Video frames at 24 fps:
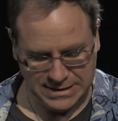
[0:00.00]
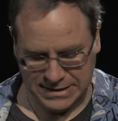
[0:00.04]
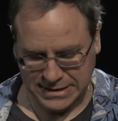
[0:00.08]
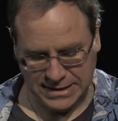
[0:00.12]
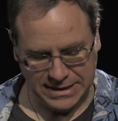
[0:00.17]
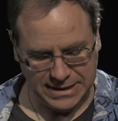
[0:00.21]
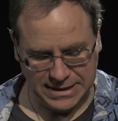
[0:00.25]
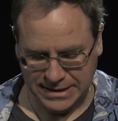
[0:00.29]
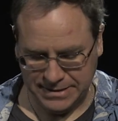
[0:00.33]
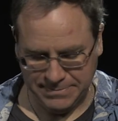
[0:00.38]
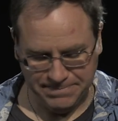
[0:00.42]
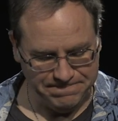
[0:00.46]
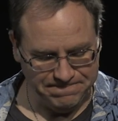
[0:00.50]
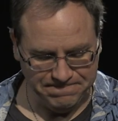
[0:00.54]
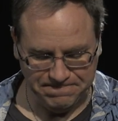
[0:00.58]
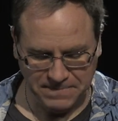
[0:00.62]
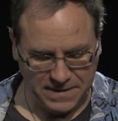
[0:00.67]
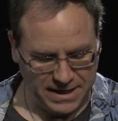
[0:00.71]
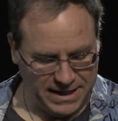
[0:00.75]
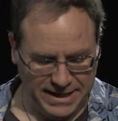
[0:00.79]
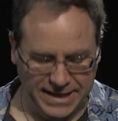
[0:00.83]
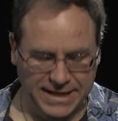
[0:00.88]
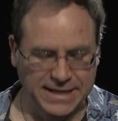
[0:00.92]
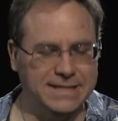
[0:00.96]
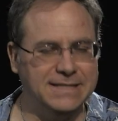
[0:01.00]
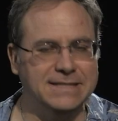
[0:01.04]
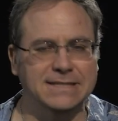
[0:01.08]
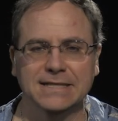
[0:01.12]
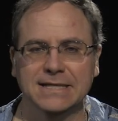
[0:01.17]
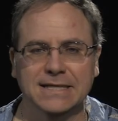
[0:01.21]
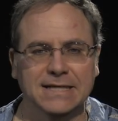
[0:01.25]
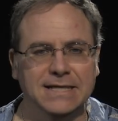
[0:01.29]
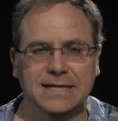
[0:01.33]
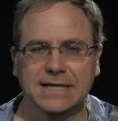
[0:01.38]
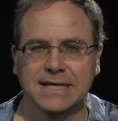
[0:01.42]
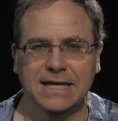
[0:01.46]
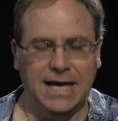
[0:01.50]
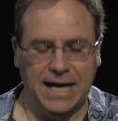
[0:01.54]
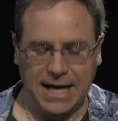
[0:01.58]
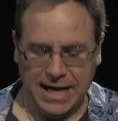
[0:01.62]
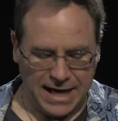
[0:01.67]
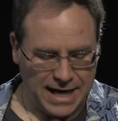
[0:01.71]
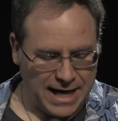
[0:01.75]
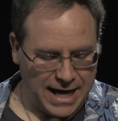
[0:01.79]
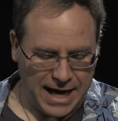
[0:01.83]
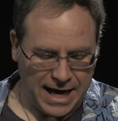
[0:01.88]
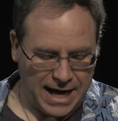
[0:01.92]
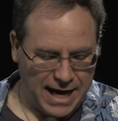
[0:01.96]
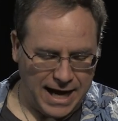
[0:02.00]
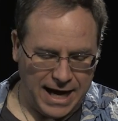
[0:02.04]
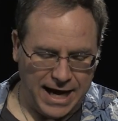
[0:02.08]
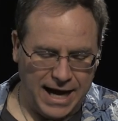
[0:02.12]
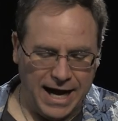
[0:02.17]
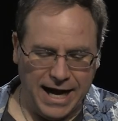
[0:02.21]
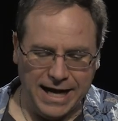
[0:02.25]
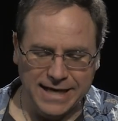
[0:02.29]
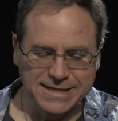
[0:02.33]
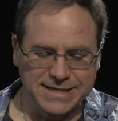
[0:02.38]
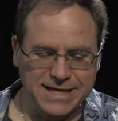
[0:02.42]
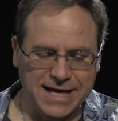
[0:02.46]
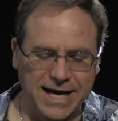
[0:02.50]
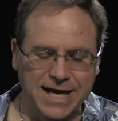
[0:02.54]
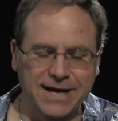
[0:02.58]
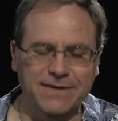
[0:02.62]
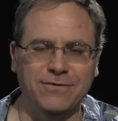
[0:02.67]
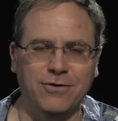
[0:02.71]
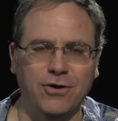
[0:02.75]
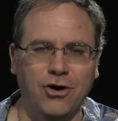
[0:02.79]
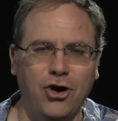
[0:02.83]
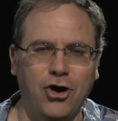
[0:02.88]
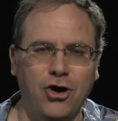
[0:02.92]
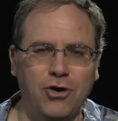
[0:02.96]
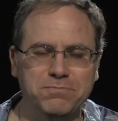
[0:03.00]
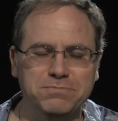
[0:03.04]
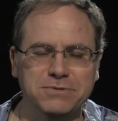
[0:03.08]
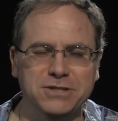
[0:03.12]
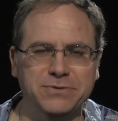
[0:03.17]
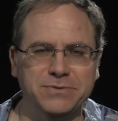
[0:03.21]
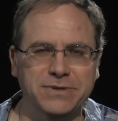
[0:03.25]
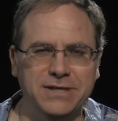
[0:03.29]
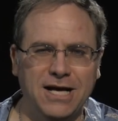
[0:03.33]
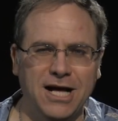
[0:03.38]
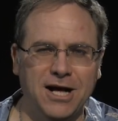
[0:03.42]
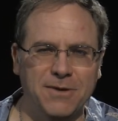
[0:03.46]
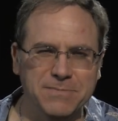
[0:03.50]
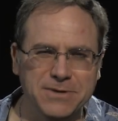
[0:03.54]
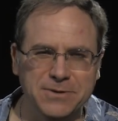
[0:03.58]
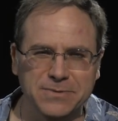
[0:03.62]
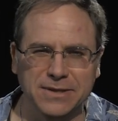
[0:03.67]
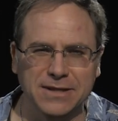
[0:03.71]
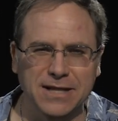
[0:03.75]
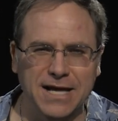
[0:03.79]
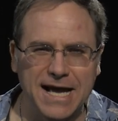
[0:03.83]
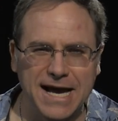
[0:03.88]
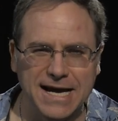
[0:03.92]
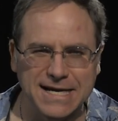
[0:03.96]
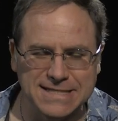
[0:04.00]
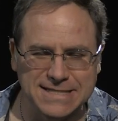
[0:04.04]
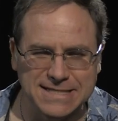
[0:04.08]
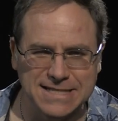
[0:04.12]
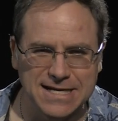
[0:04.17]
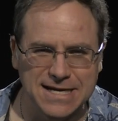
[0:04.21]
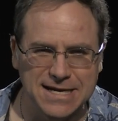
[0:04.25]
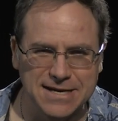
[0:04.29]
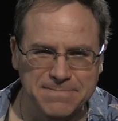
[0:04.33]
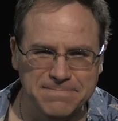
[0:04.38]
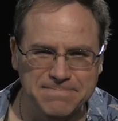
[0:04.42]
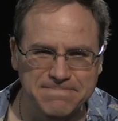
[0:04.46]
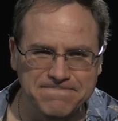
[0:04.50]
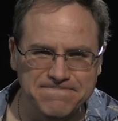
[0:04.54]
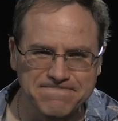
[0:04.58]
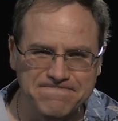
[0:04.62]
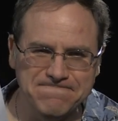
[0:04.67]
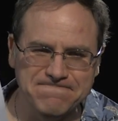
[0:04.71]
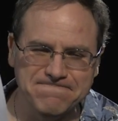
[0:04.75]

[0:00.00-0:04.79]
I'd kind of hoped it would help me relax some.